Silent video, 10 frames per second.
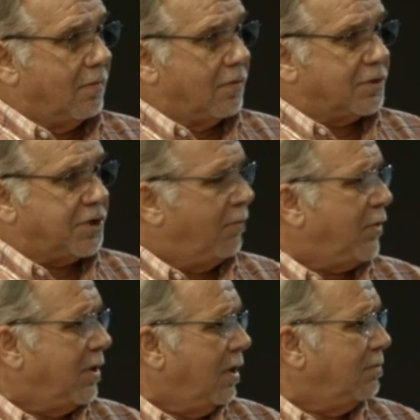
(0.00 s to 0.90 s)

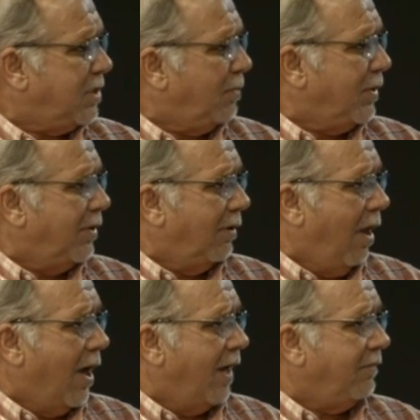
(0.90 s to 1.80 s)
something comes up in their
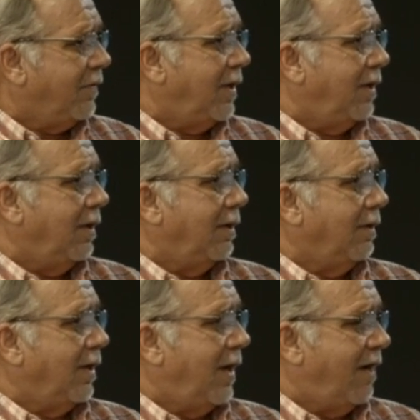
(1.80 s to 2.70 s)
life,
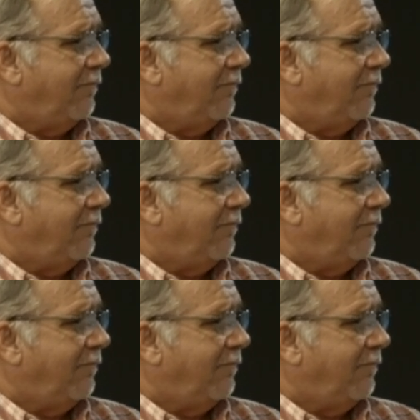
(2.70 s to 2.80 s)
they have